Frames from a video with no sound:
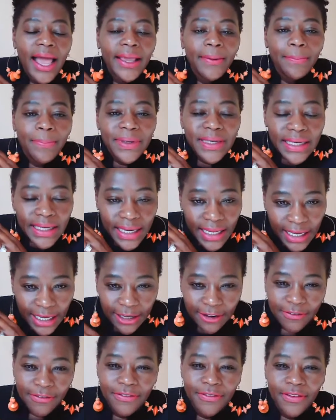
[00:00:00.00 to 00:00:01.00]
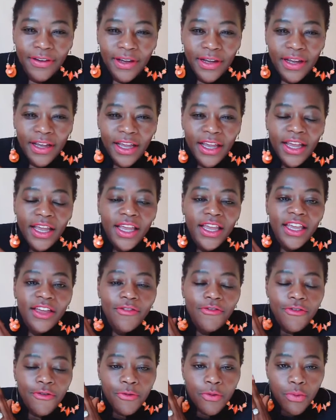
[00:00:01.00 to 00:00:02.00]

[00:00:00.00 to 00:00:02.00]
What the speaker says: I believe, if